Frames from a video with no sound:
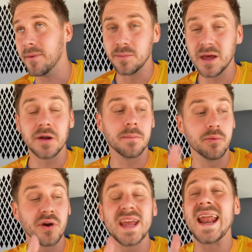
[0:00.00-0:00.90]
they'll be able to
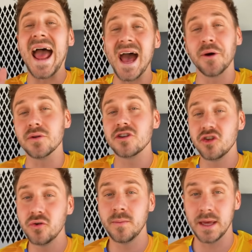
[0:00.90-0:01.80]
bring it out
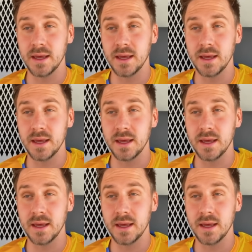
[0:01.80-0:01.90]
to me.